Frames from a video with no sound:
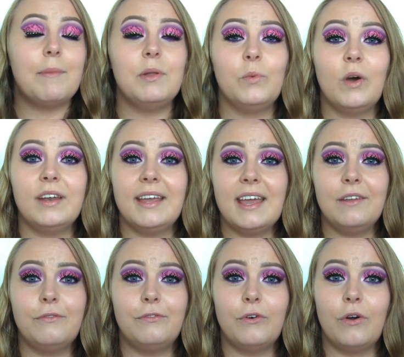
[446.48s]
I've been wanting
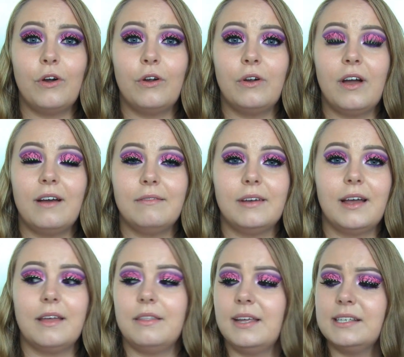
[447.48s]
it for,
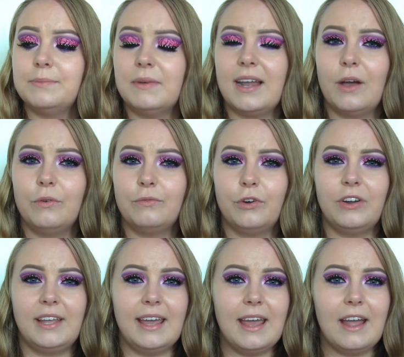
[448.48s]
I think it's been out
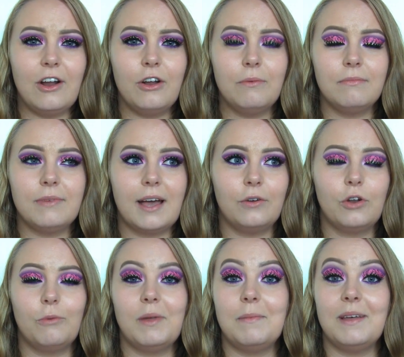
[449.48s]
for a year, I
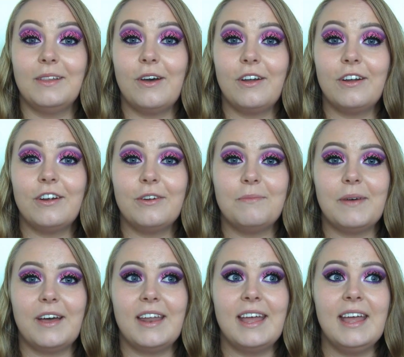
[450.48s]
don't know, maybe longer,
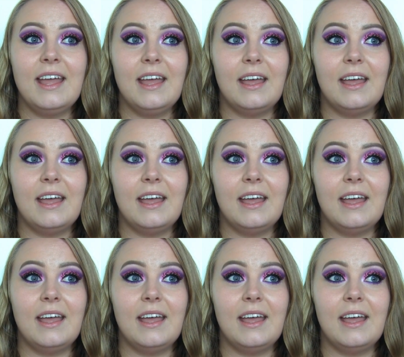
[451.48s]
but